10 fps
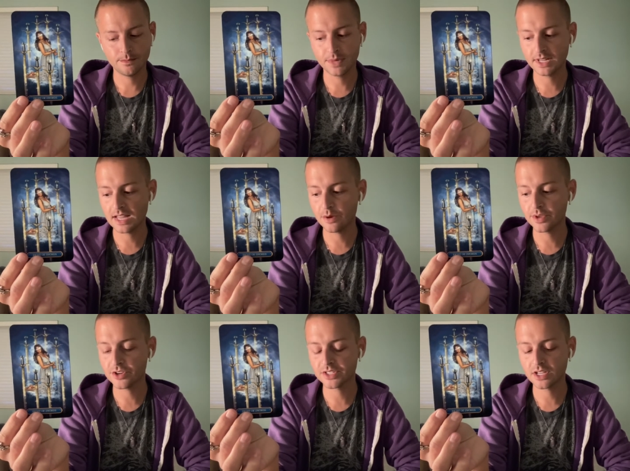but allowing
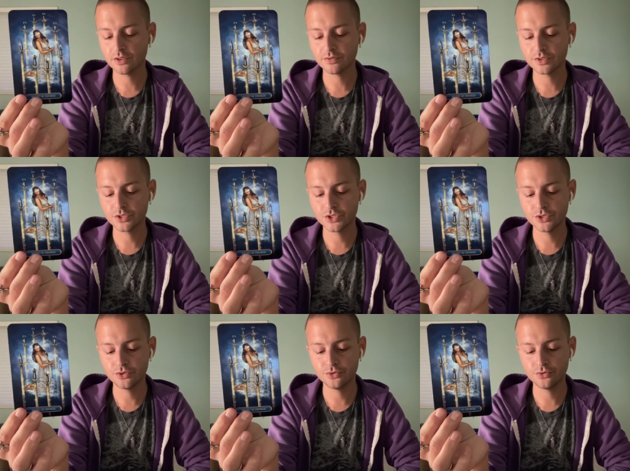yourself
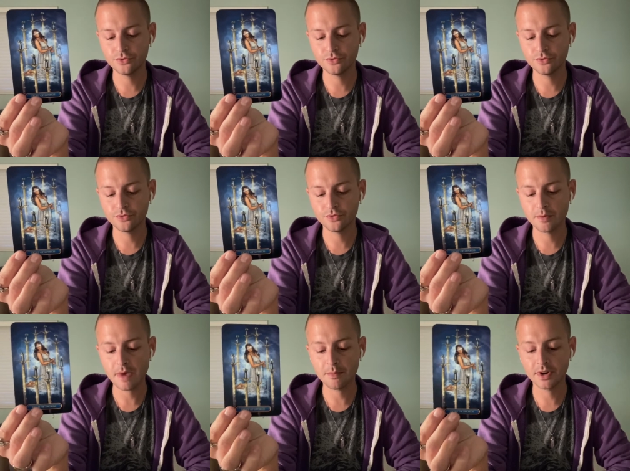to
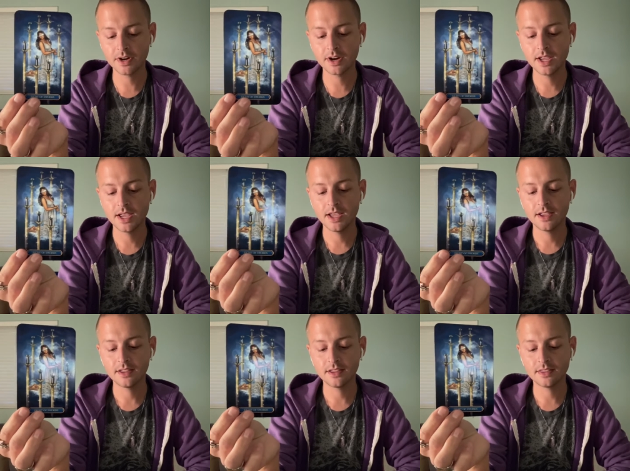remember
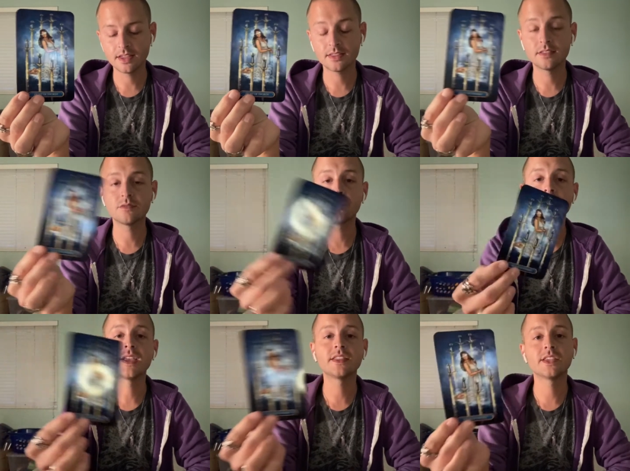that
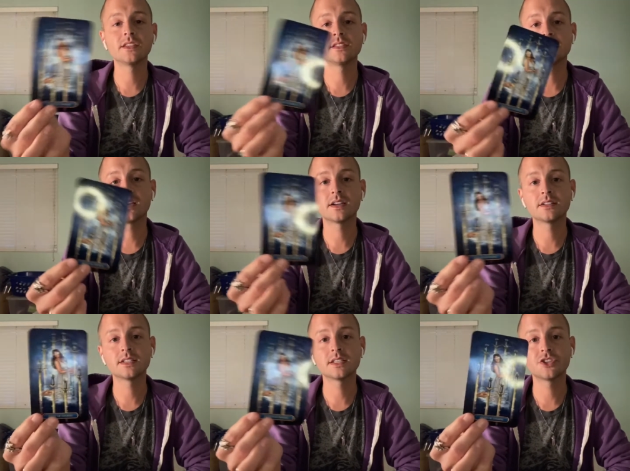weighing these uh,
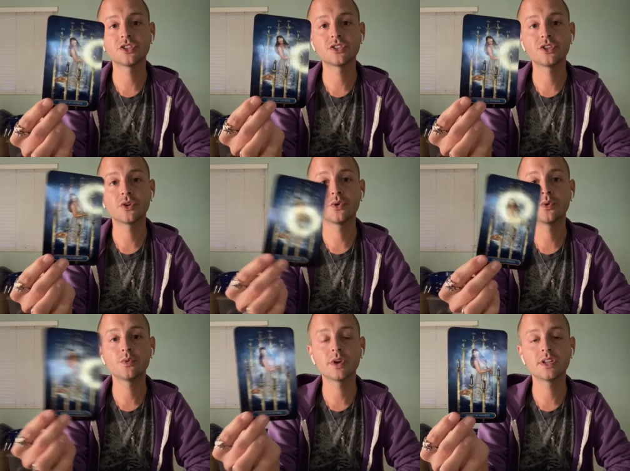decisions, you know, who
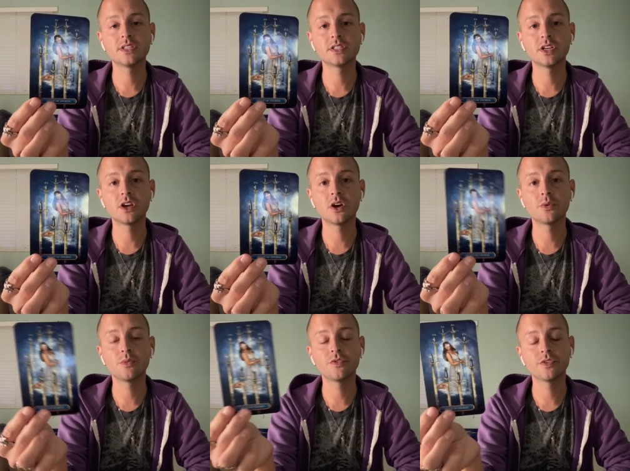and what needs to go
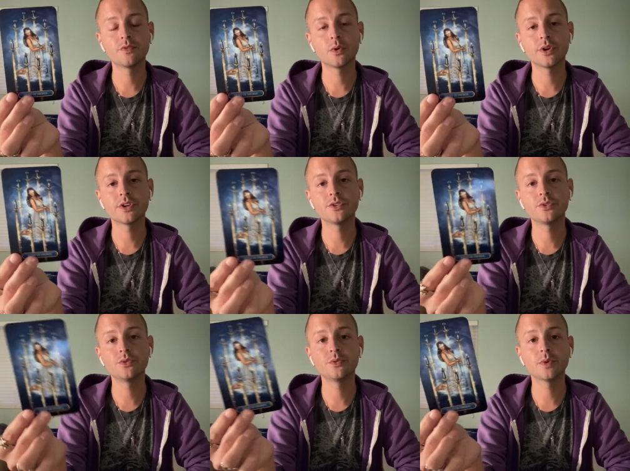moving forward and
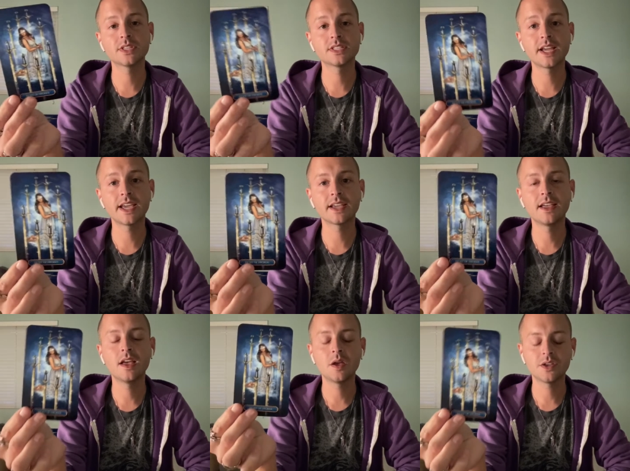who and what's staying,
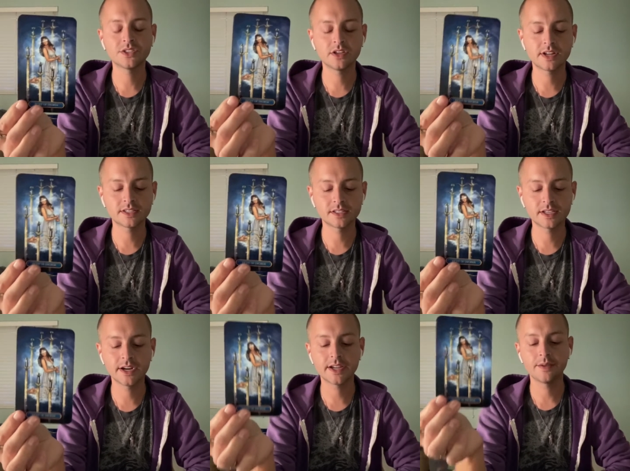it's all
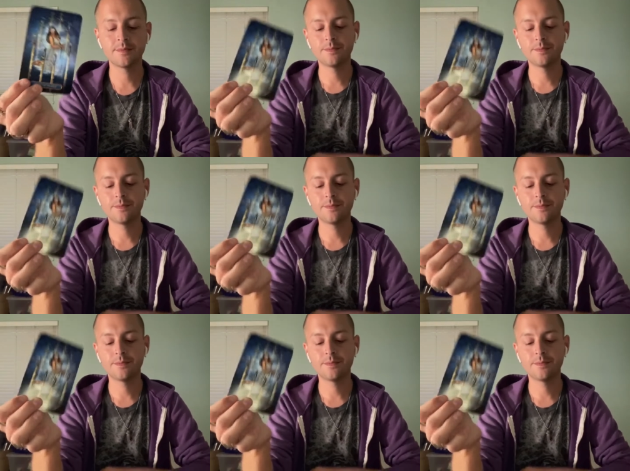necessary.